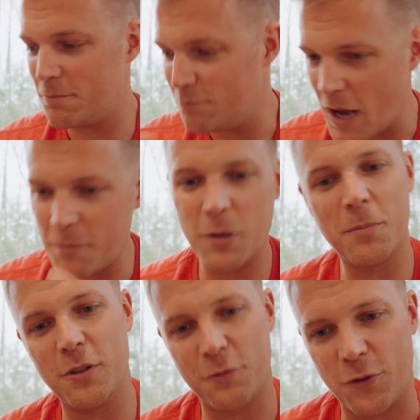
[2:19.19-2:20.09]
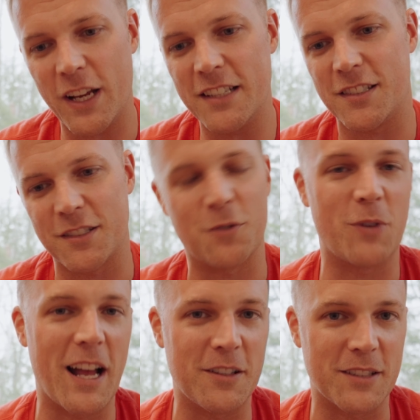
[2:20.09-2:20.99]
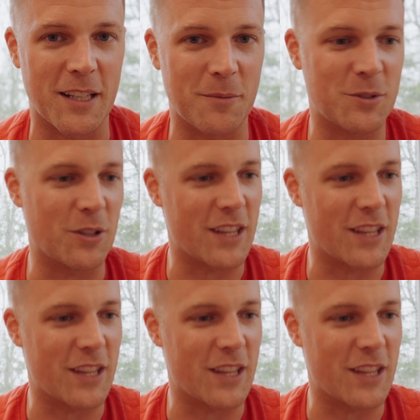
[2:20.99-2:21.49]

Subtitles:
memorable phrases around them so